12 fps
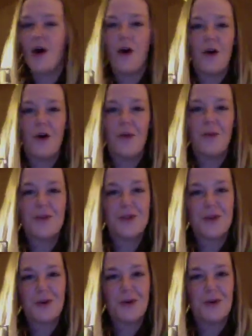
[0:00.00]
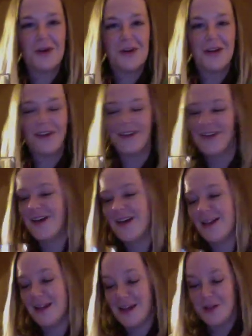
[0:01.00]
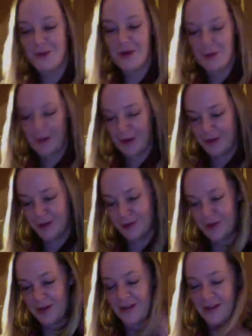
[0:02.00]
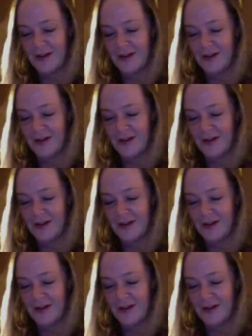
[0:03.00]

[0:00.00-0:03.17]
Oh, it'd be so good. That's what I would pair this with.